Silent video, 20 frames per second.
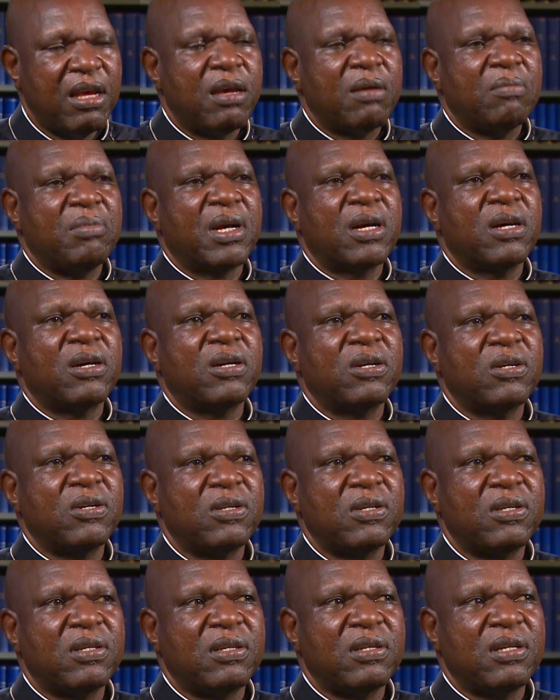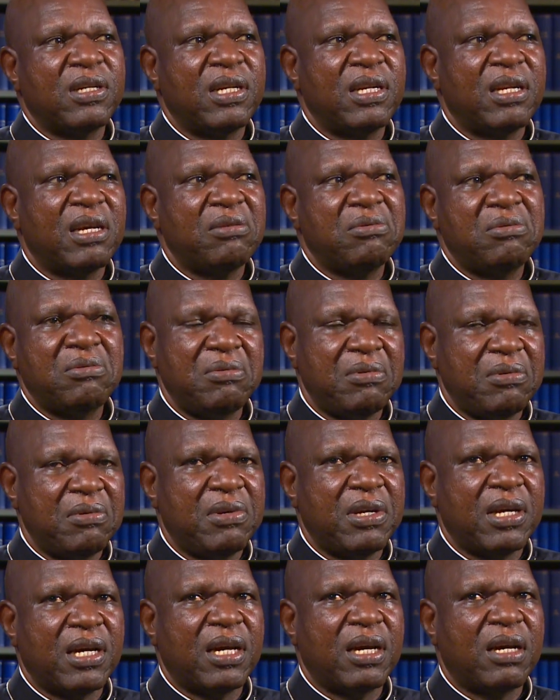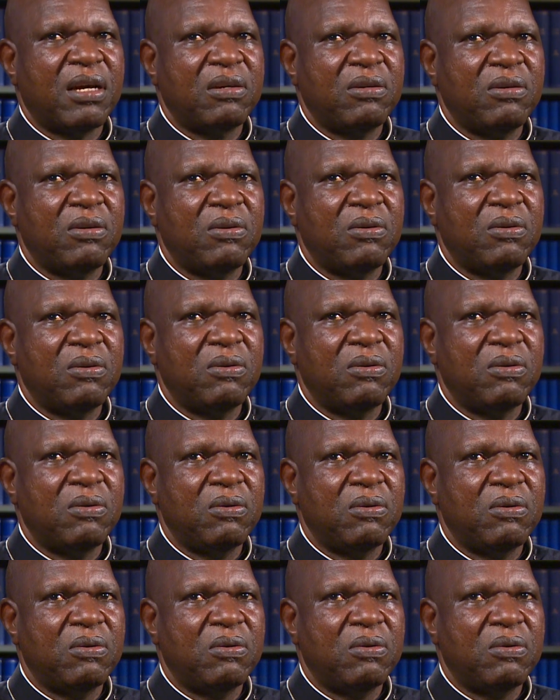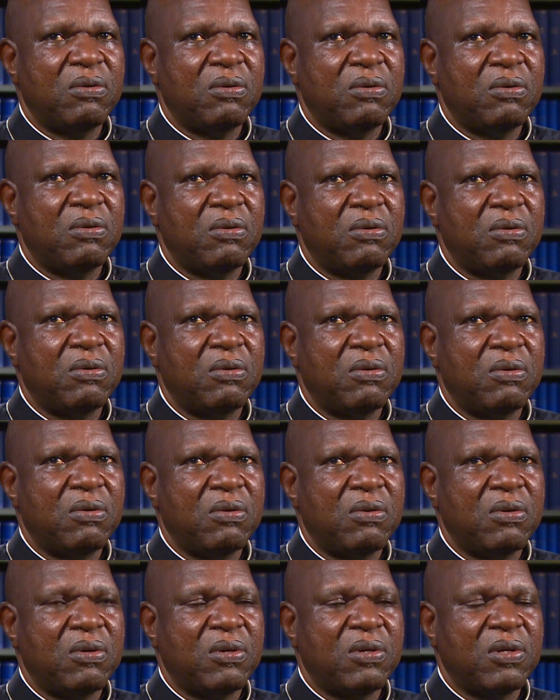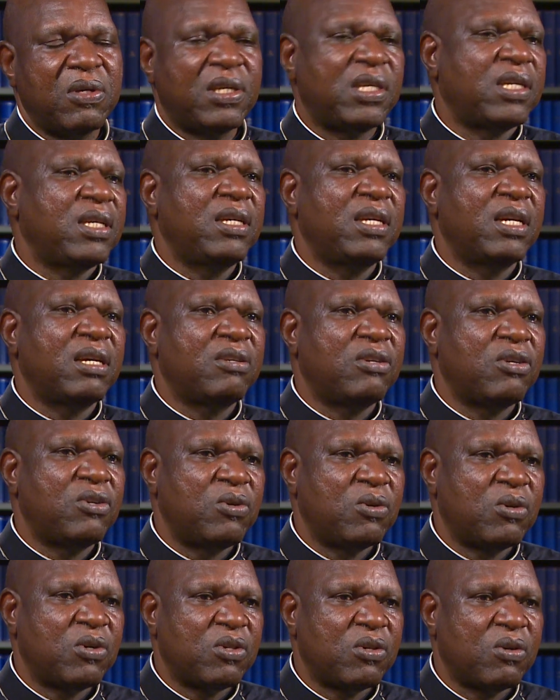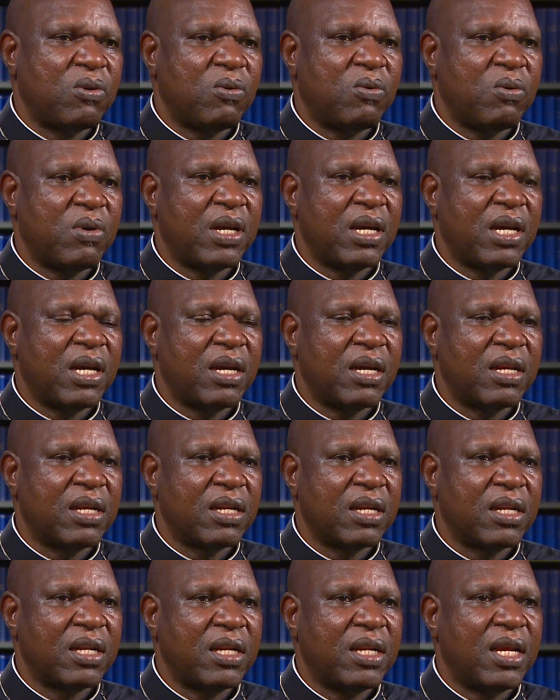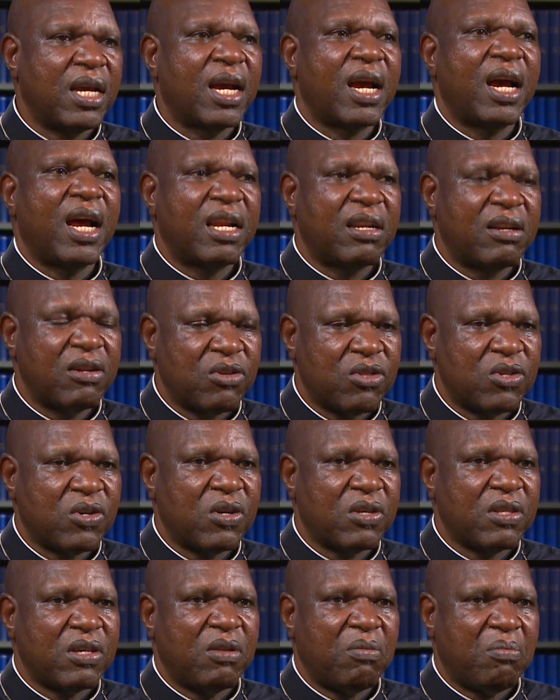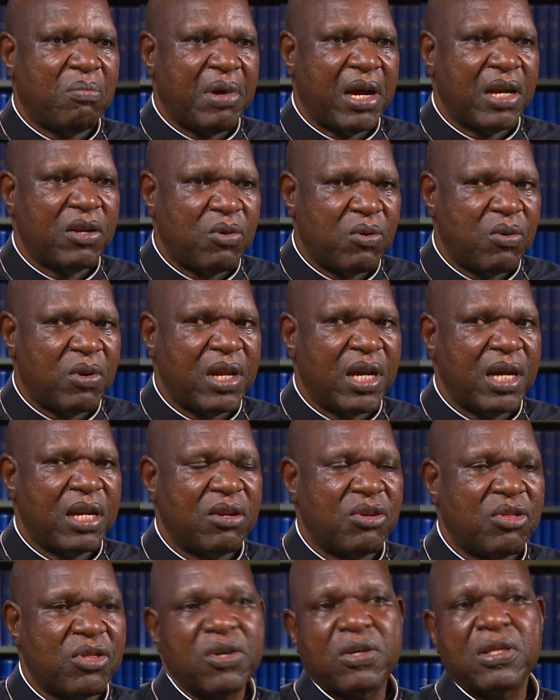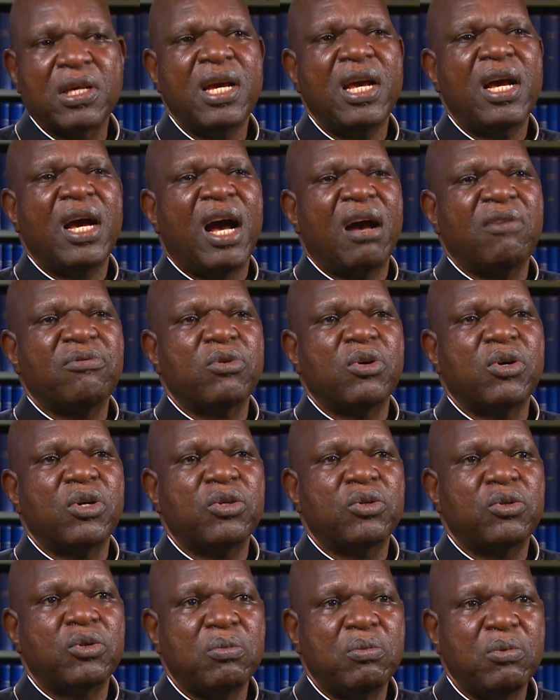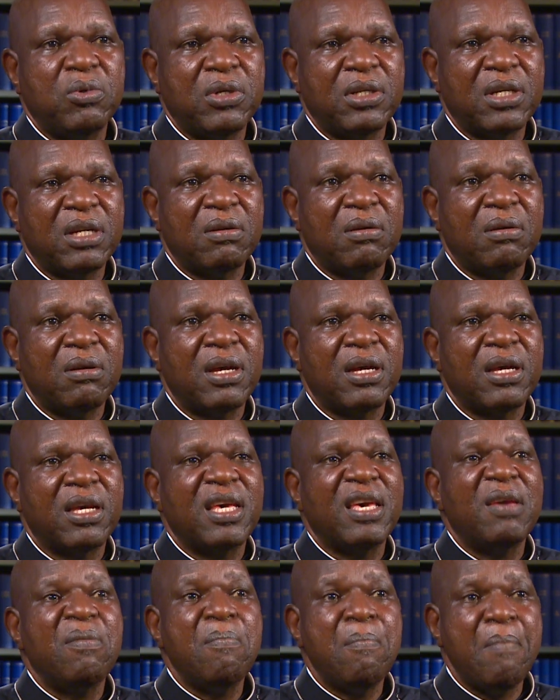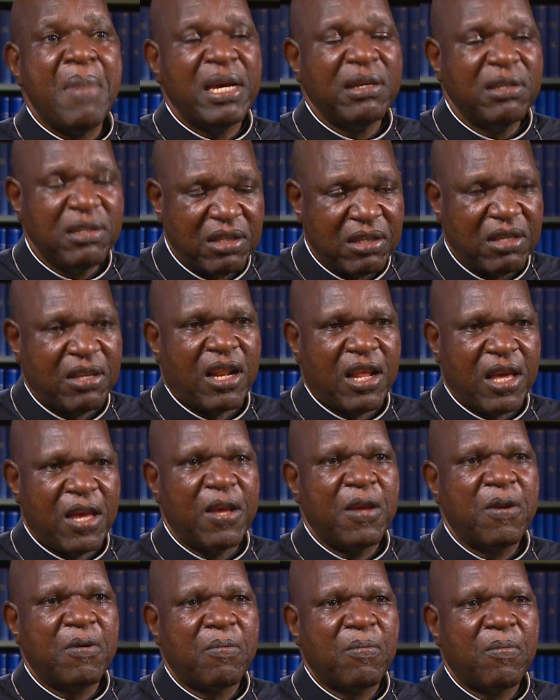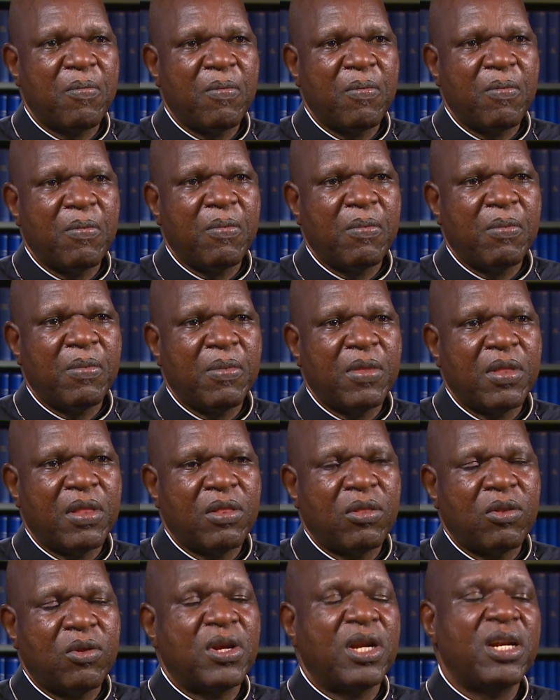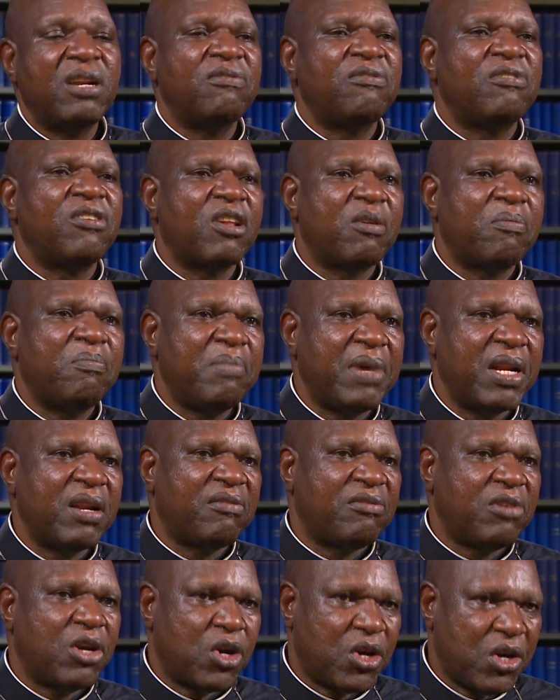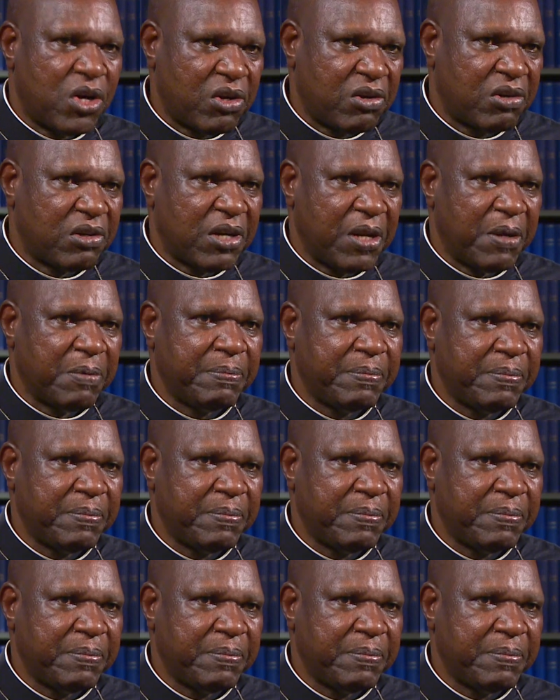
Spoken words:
because in Nigeria you see a situation where the Catholic Church in particular and the church have contributed immensely to the development of the country.